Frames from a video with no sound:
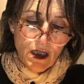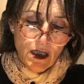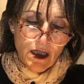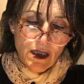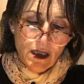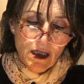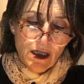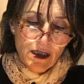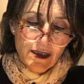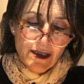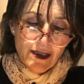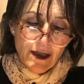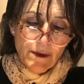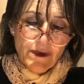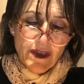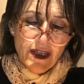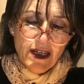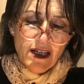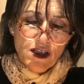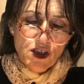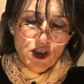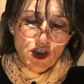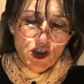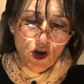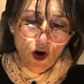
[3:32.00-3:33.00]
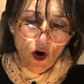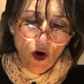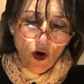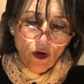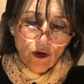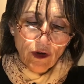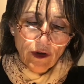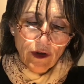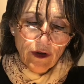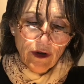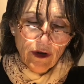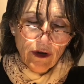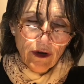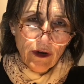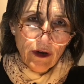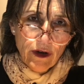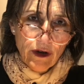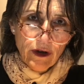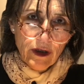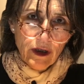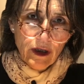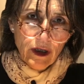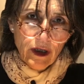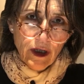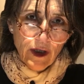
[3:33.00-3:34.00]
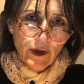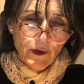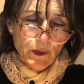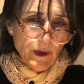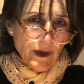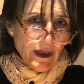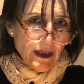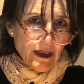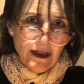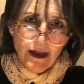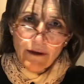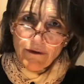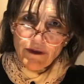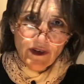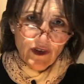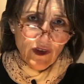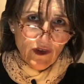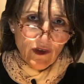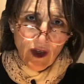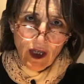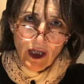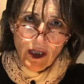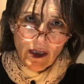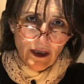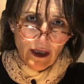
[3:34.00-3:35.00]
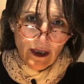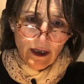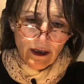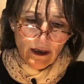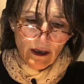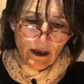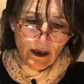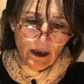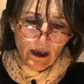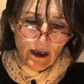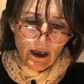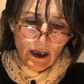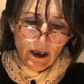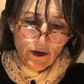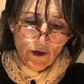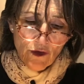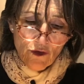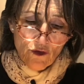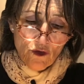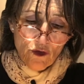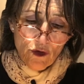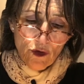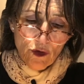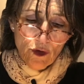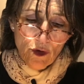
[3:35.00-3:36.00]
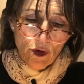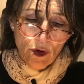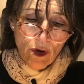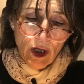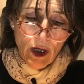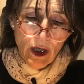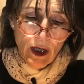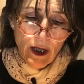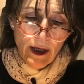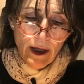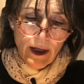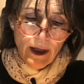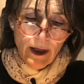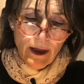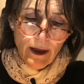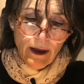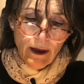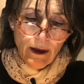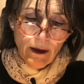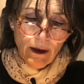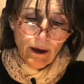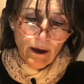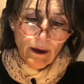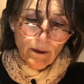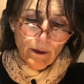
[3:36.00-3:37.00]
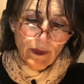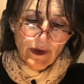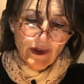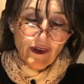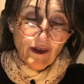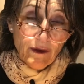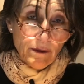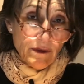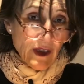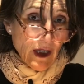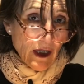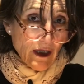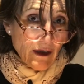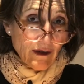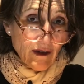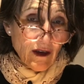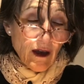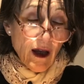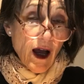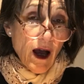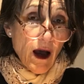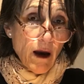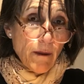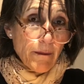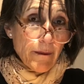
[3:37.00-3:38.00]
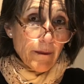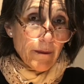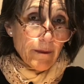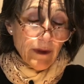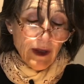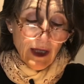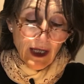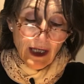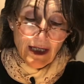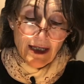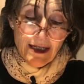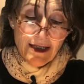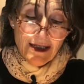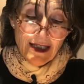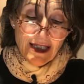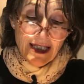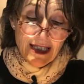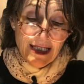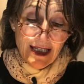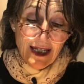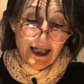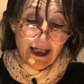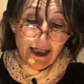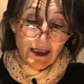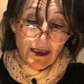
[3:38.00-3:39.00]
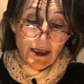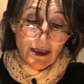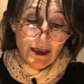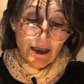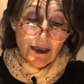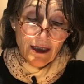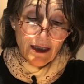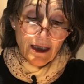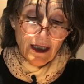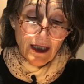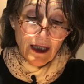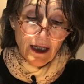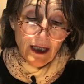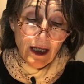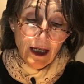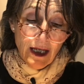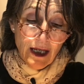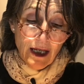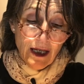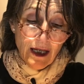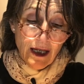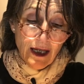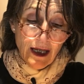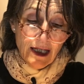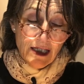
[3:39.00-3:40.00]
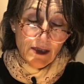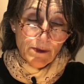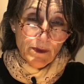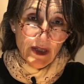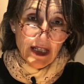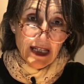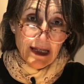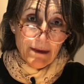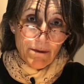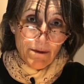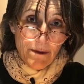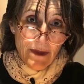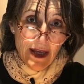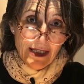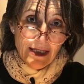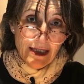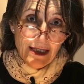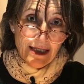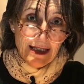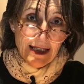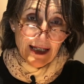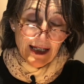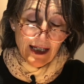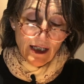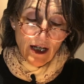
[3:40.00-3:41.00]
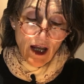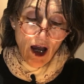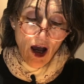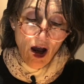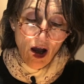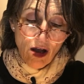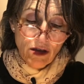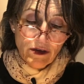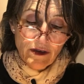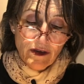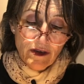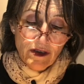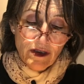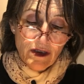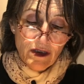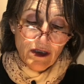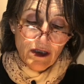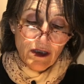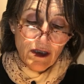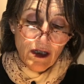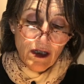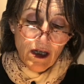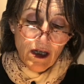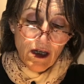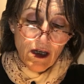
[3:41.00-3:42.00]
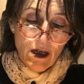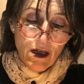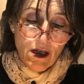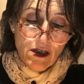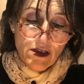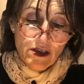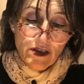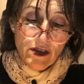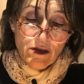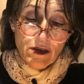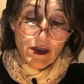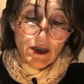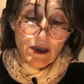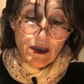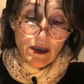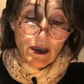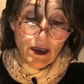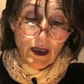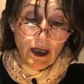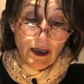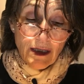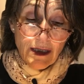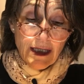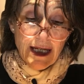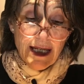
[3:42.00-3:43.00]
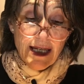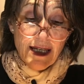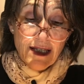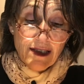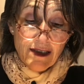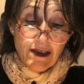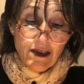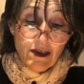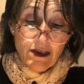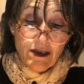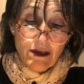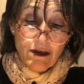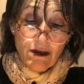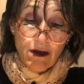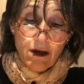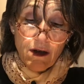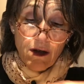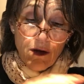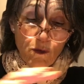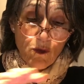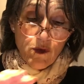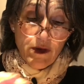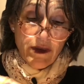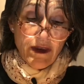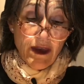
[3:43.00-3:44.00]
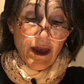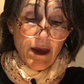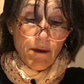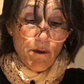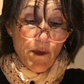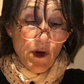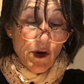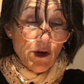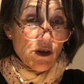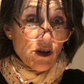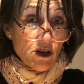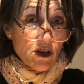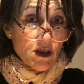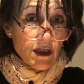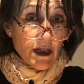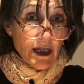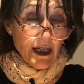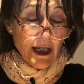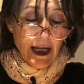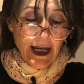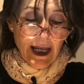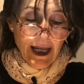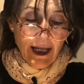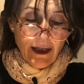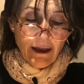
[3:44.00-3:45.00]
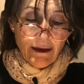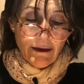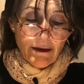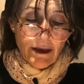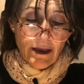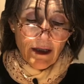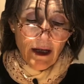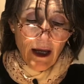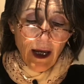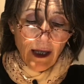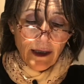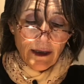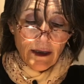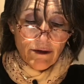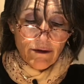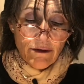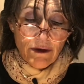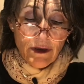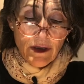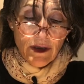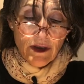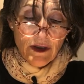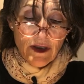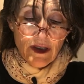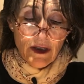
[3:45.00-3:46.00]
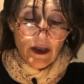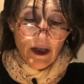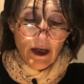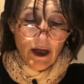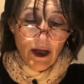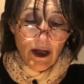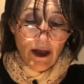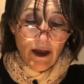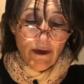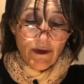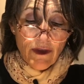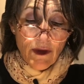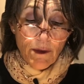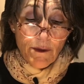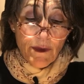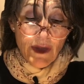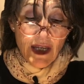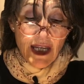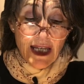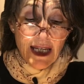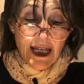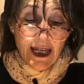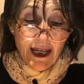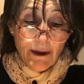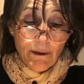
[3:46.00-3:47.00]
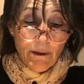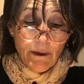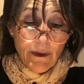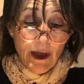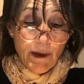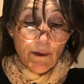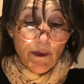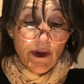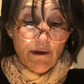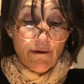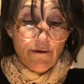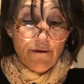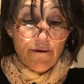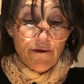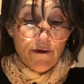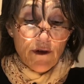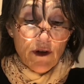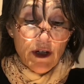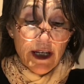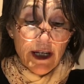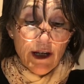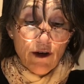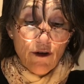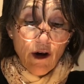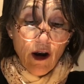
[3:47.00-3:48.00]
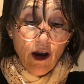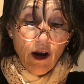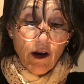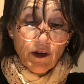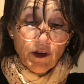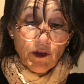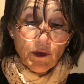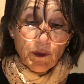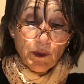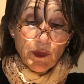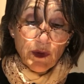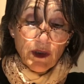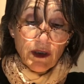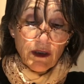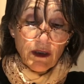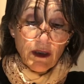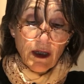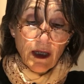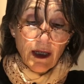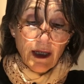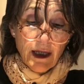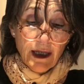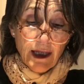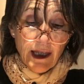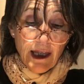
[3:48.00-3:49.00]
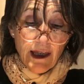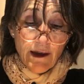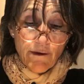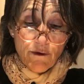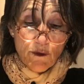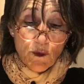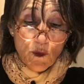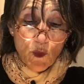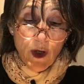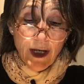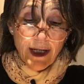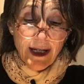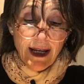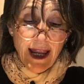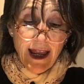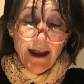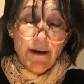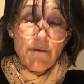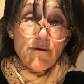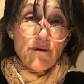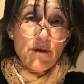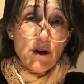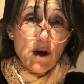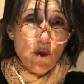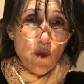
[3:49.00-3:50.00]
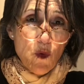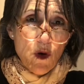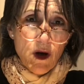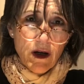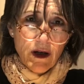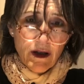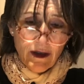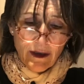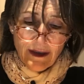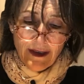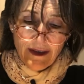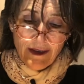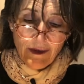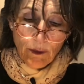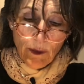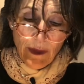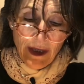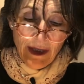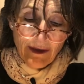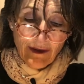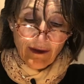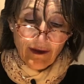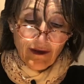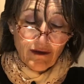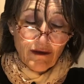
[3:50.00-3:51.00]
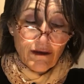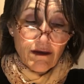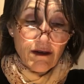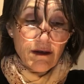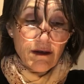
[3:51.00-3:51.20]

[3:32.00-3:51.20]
Something has gone, has been devastated, it's true, but something has come in its stead, has been immensely enhanced, so that, at least with emotionally laden utterance, the meaning may be fully grasped, even when every word is missed.